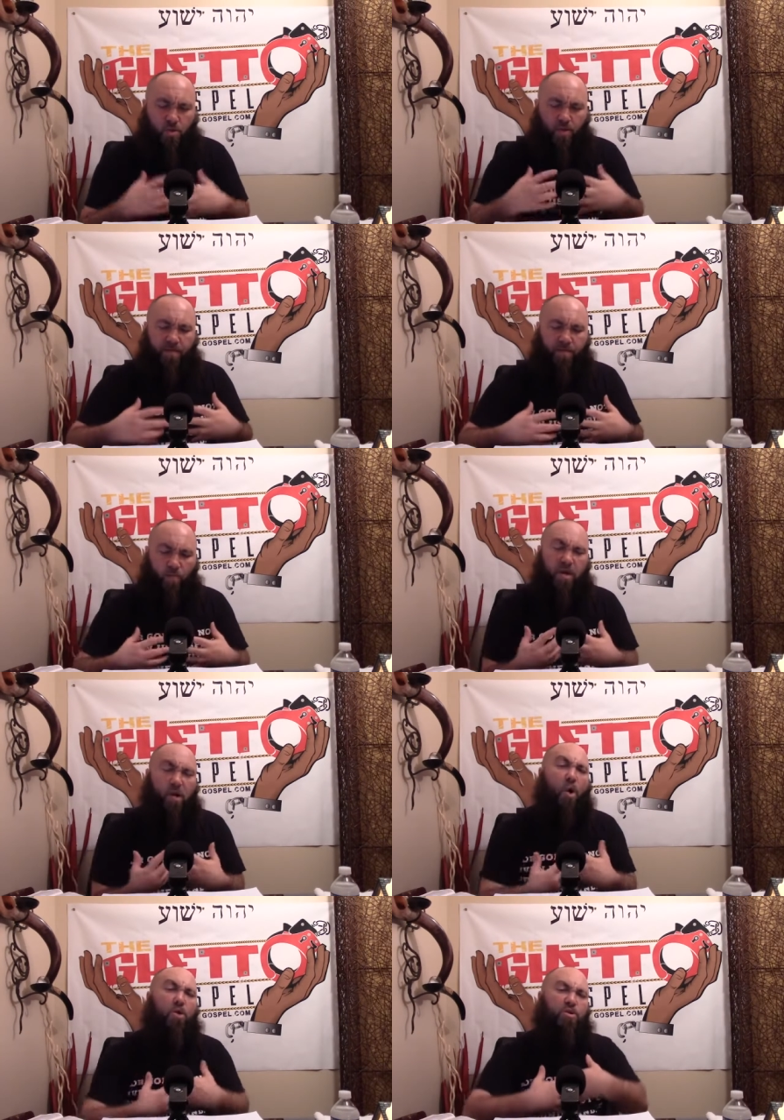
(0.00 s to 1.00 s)
So if we
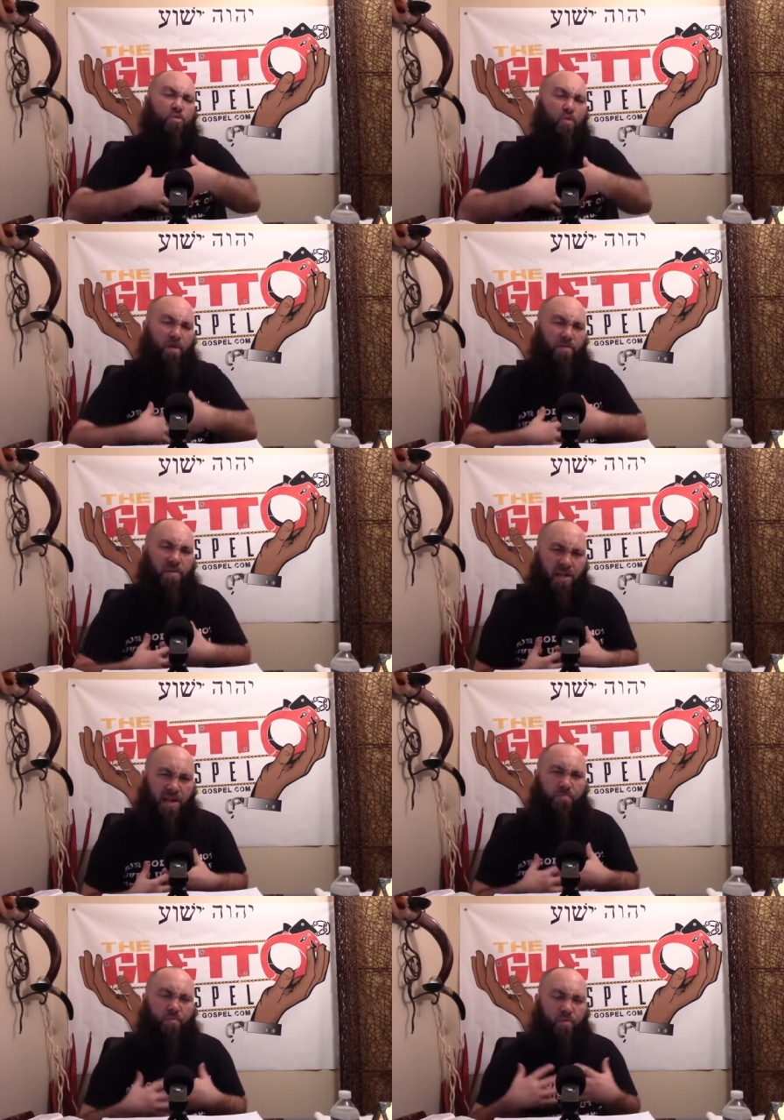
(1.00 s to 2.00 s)
also are the
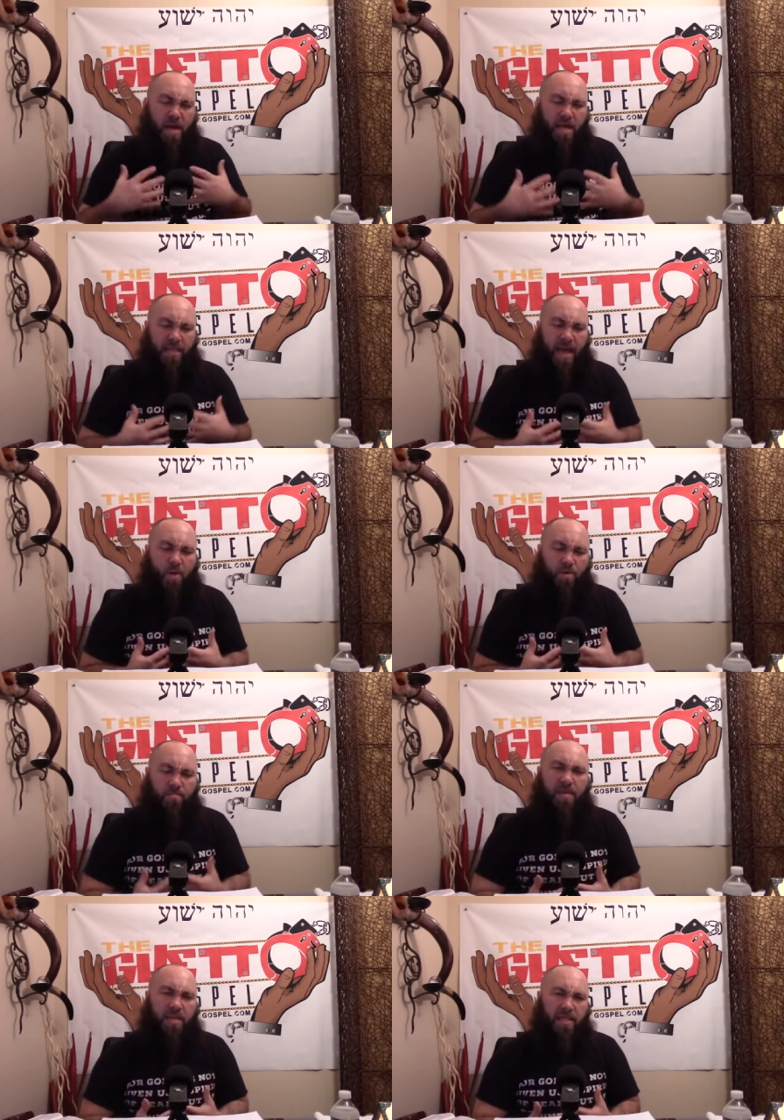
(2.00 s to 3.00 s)
temple, that
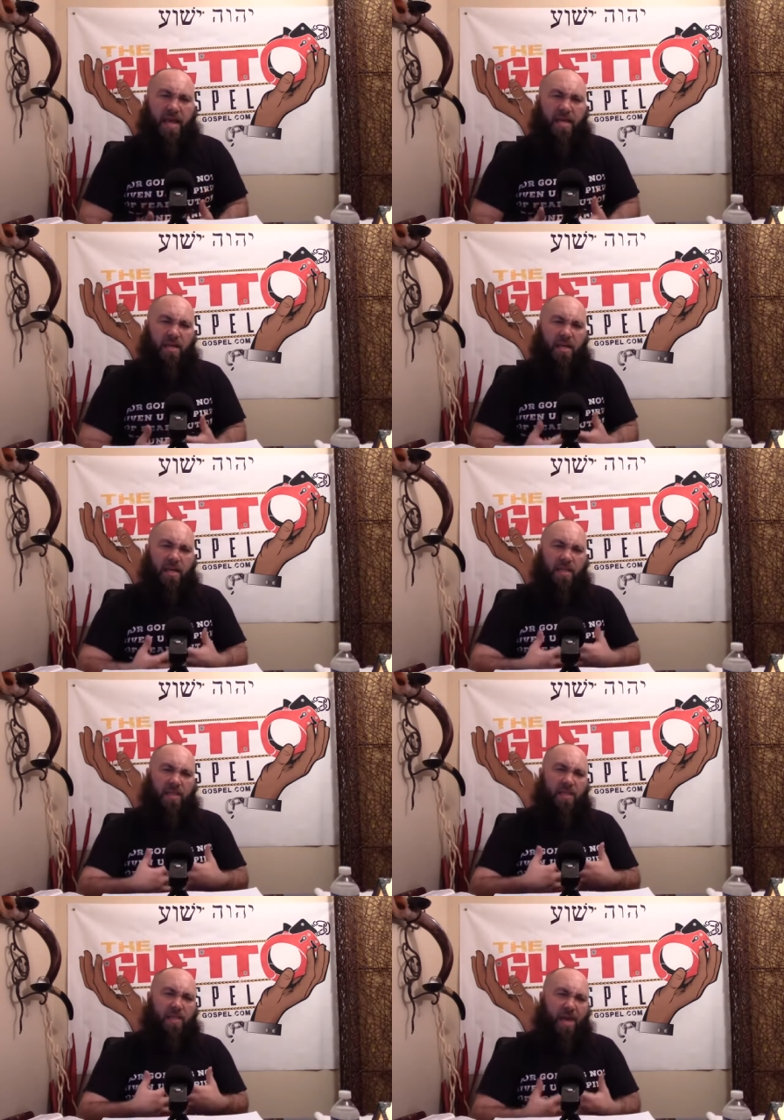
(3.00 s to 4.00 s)
would mean that
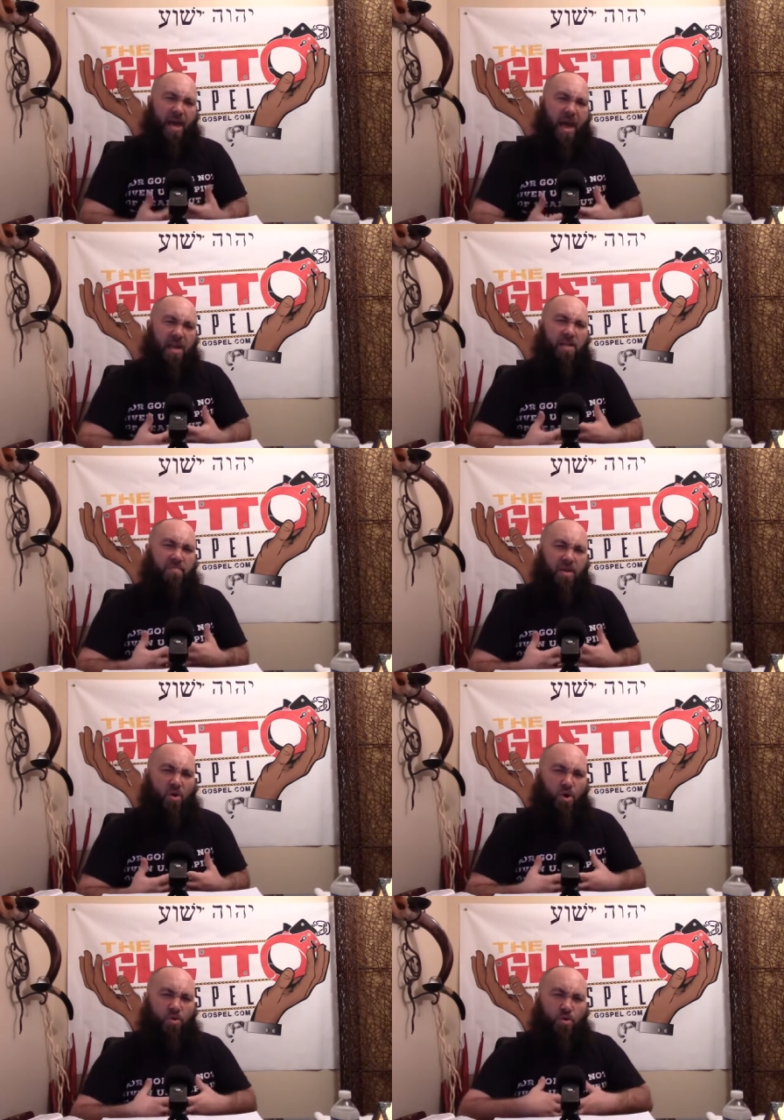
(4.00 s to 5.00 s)
the enemy
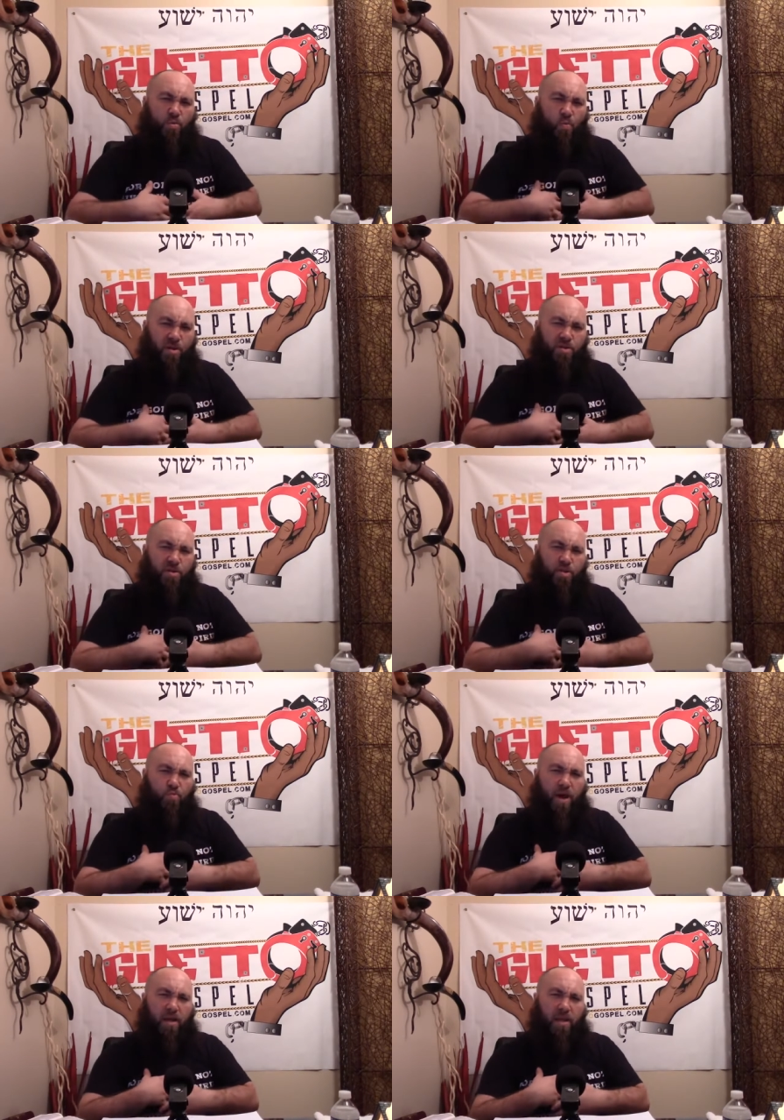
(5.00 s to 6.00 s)
also wants to
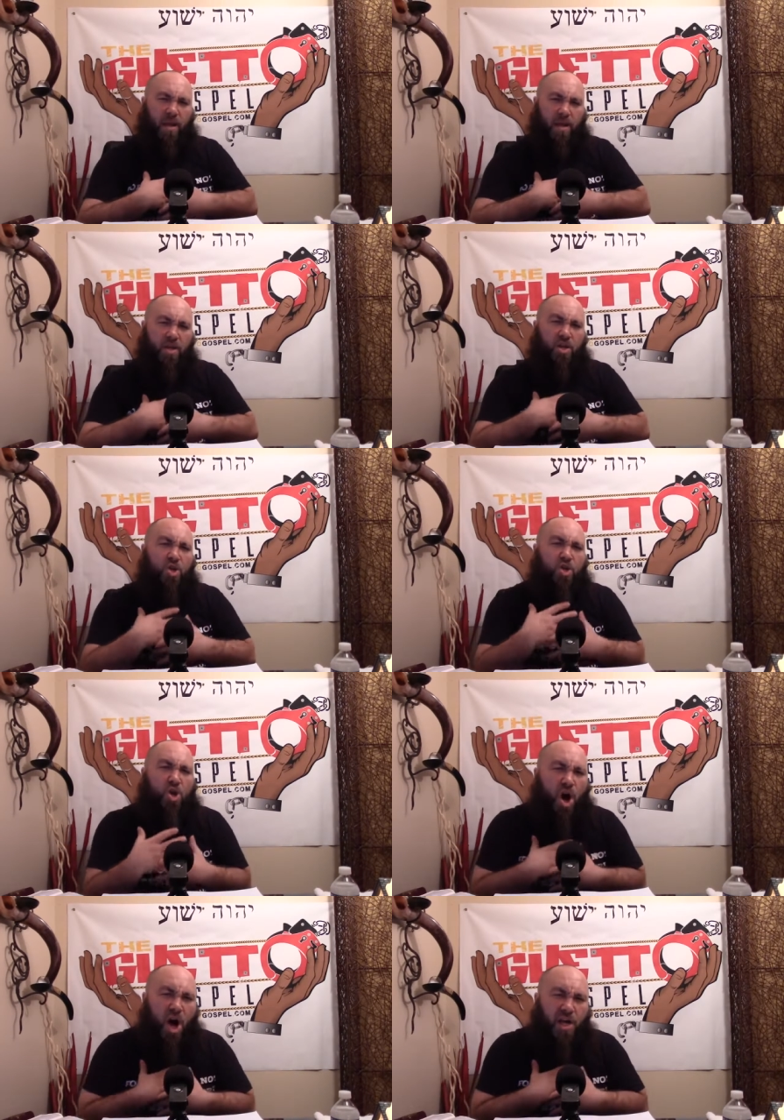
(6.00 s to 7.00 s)
dwell in
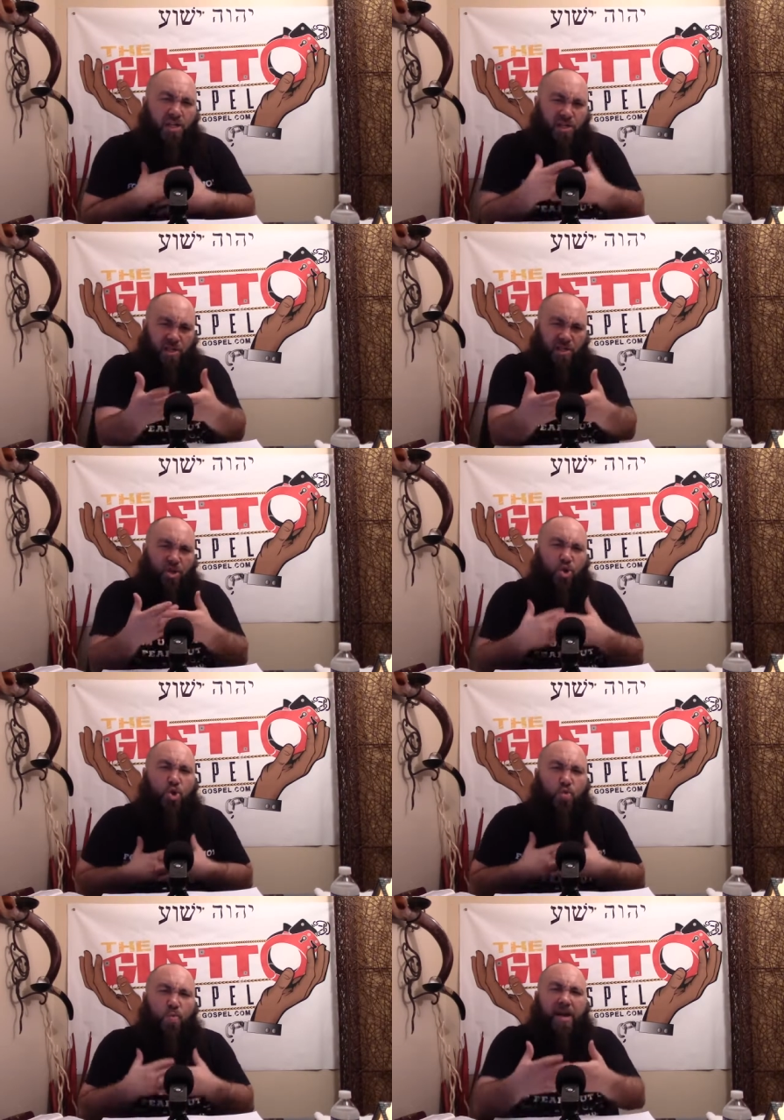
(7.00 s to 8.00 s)
us,
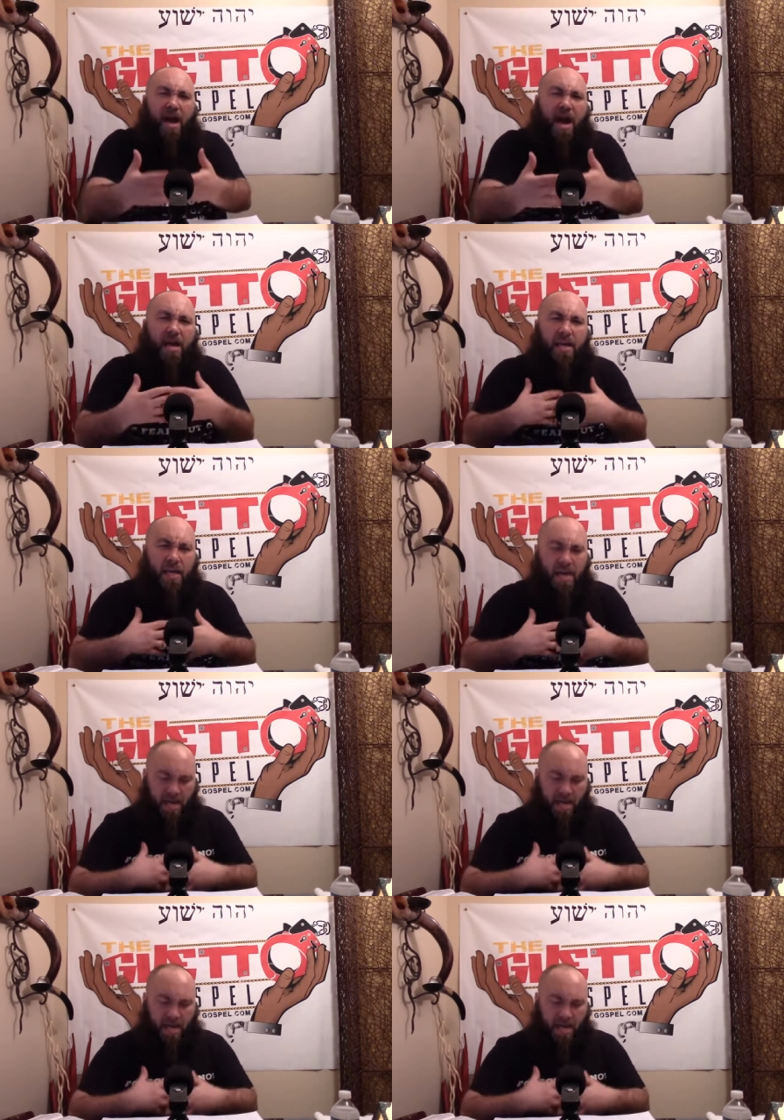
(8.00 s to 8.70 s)
you and I.